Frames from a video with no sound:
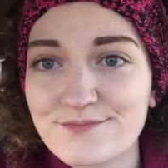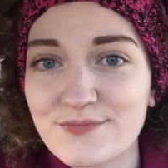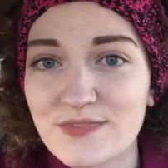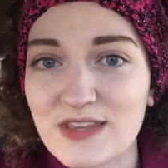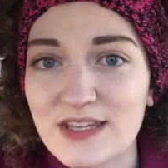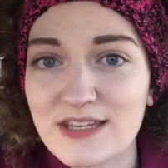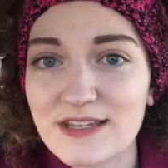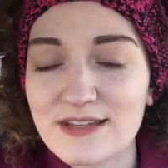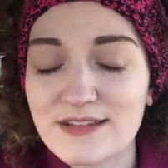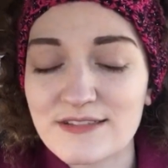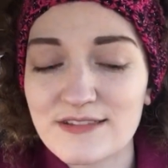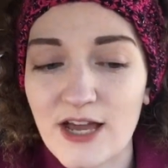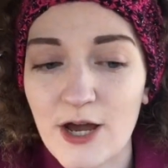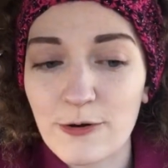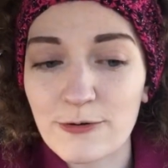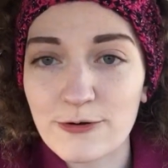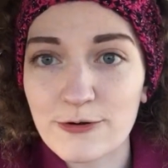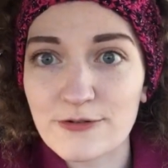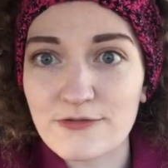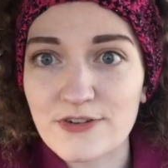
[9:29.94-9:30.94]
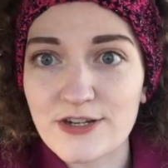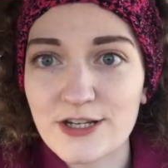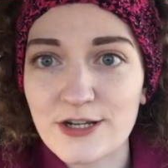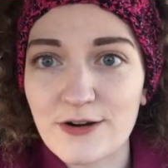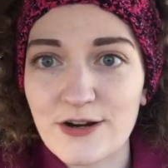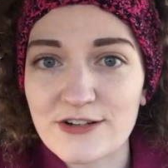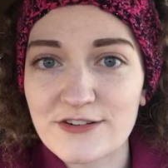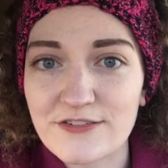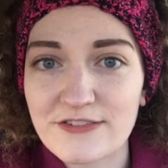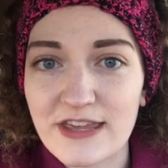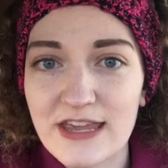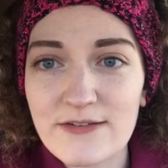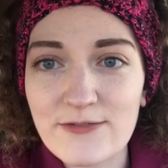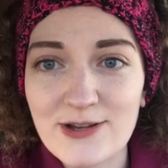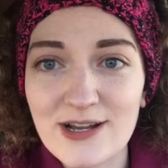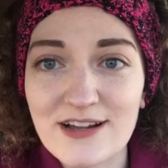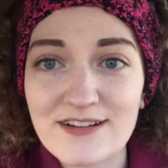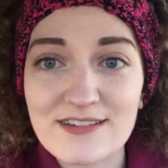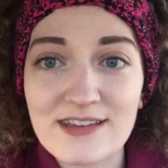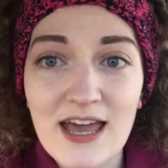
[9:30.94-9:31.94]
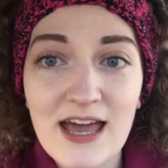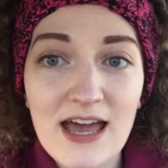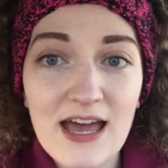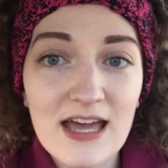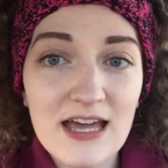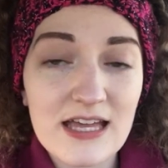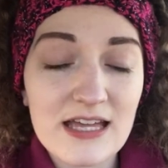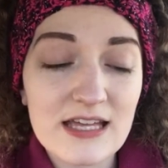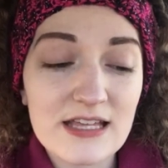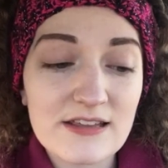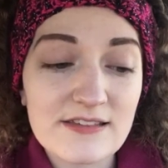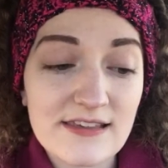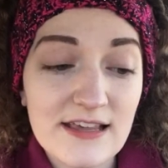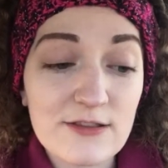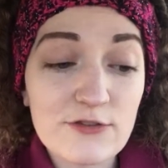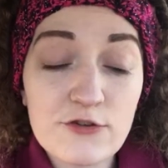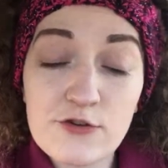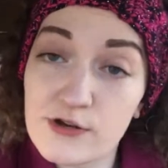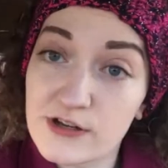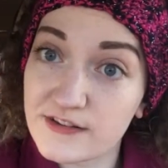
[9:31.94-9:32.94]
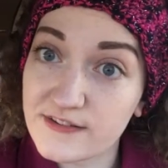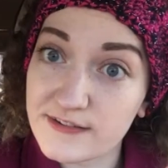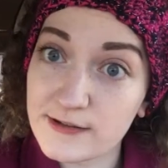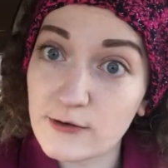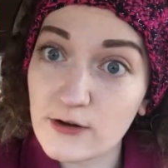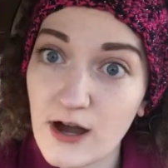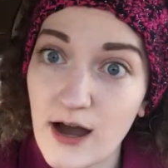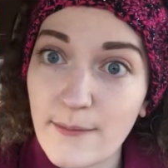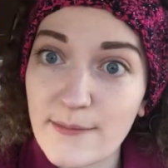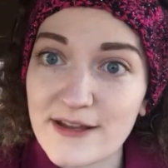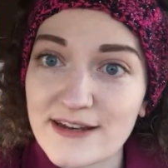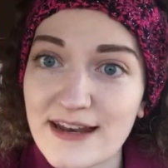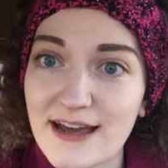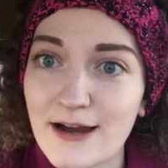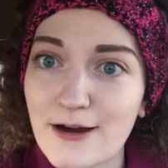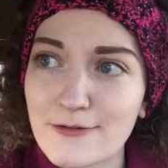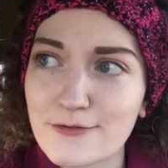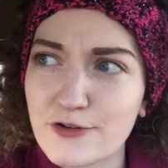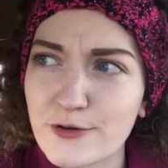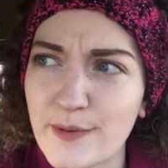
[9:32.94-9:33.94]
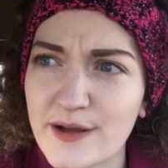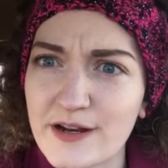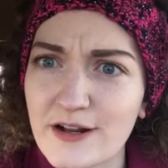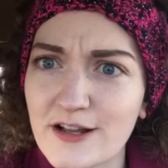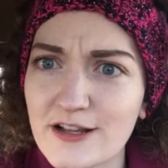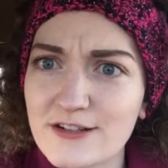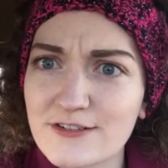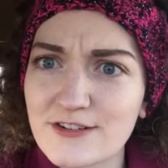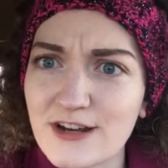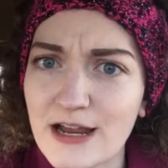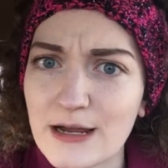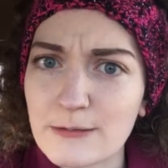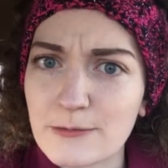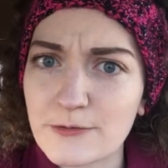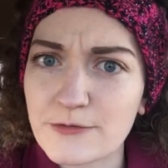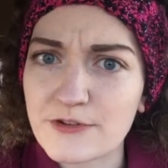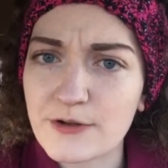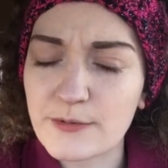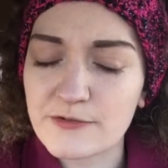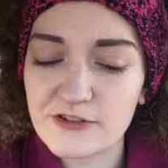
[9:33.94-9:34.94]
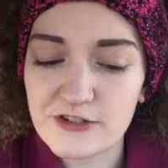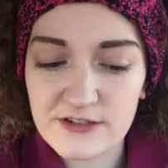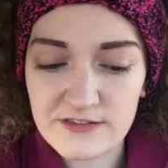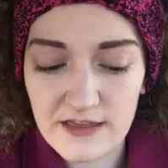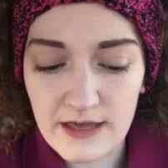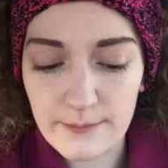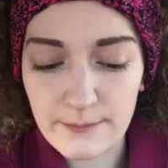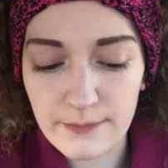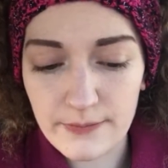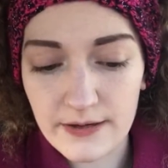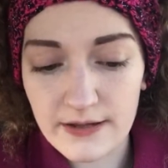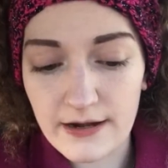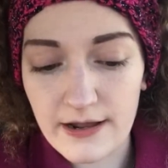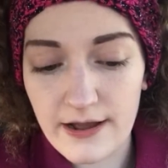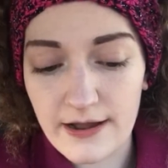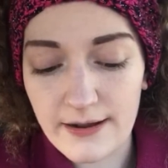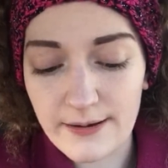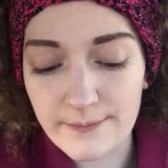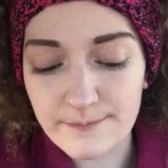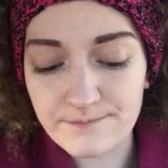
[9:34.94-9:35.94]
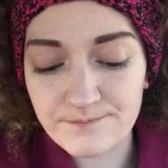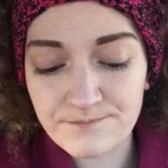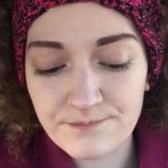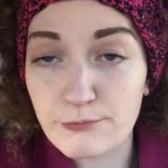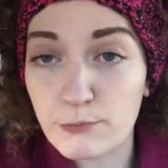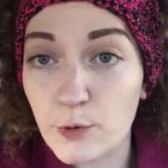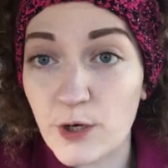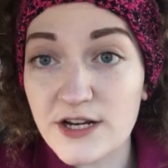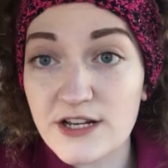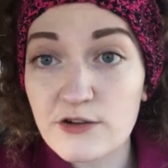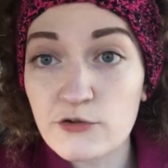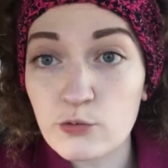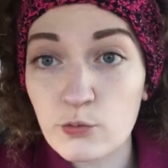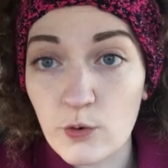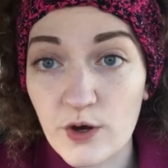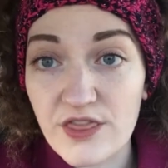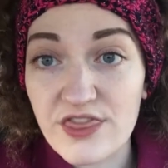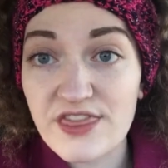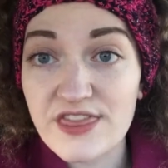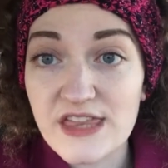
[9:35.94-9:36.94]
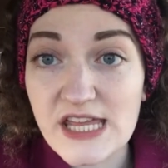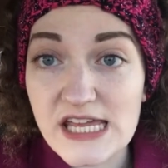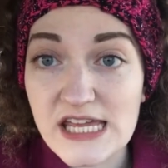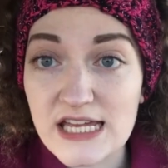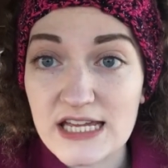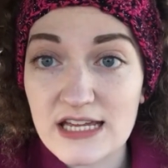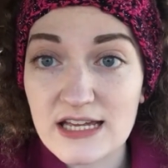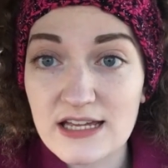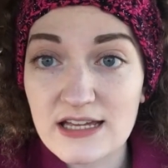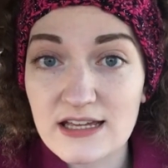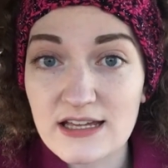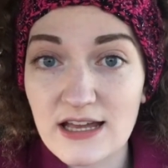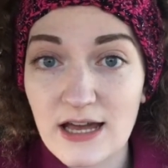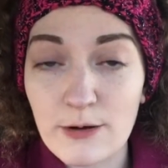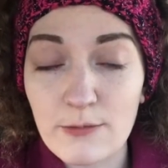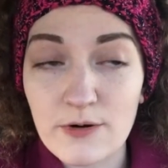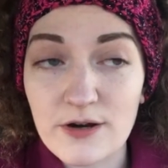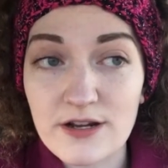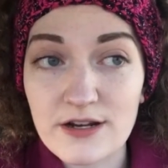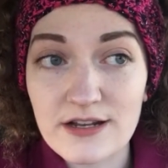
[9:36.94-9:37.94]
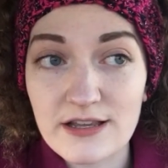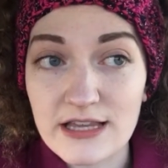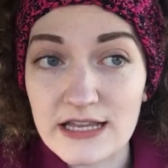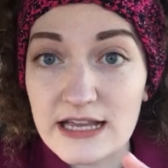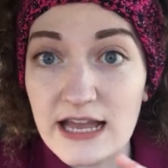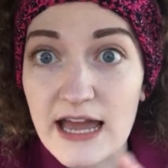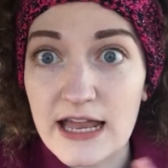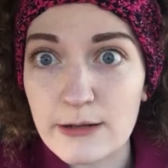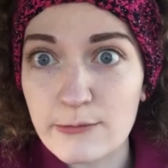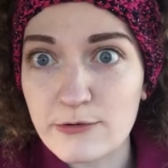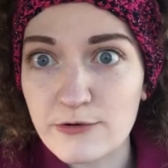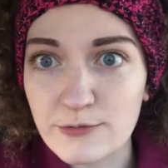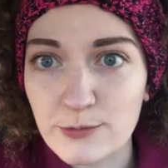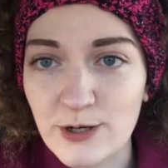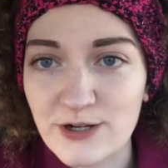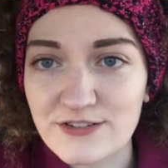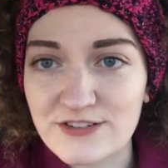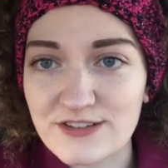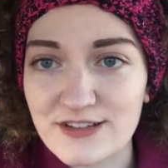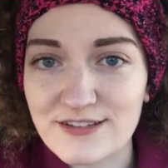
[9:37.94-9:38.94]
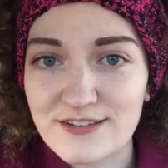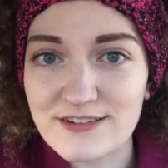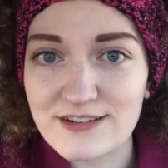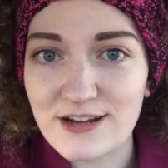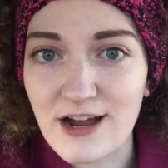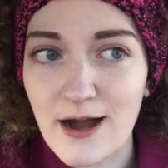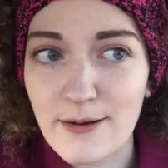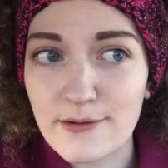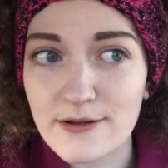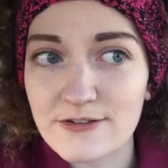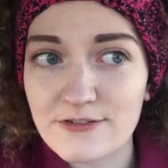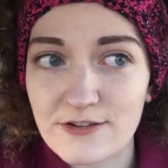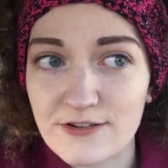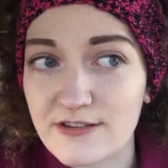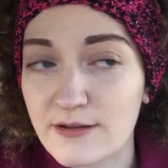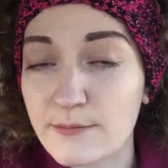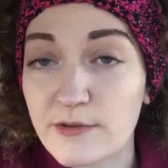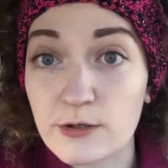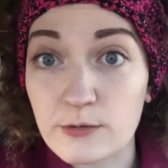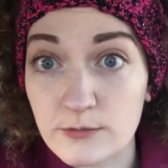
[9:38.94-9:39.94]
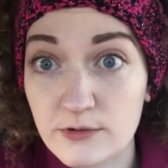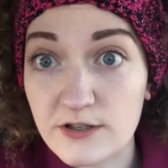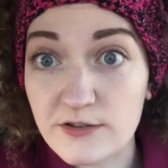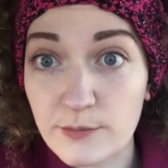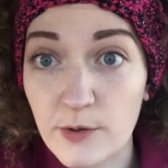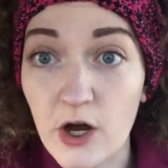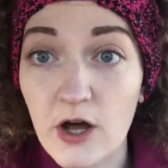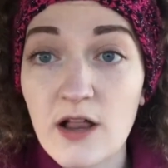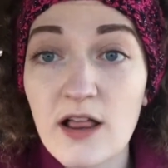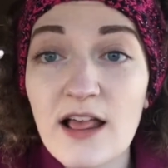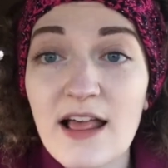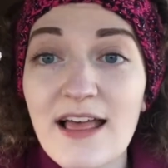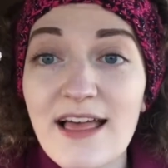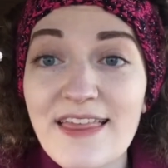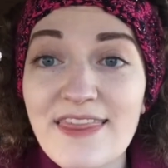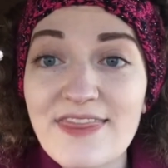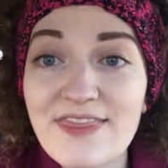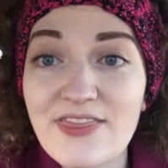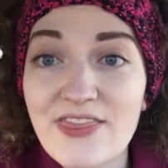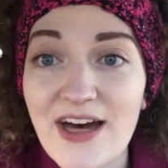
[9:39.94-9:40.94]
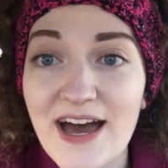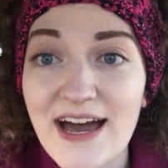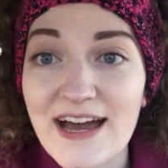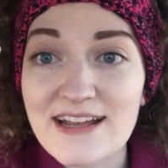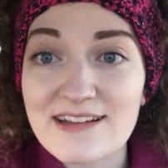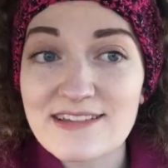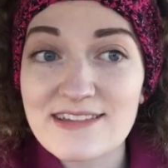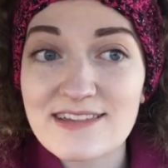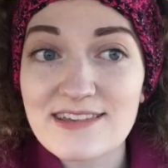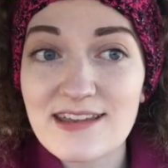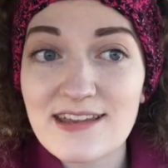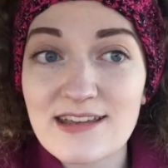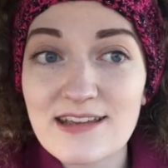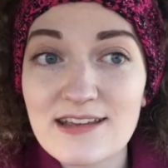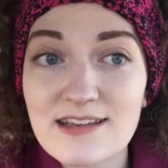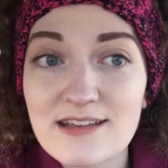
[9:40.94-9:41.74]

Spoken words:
the downer video I just gave you guys. Since you can still comment now, to my knowledge, I will double check that, but what is one thing I want like anyone who's watching this to comment, just something really small, that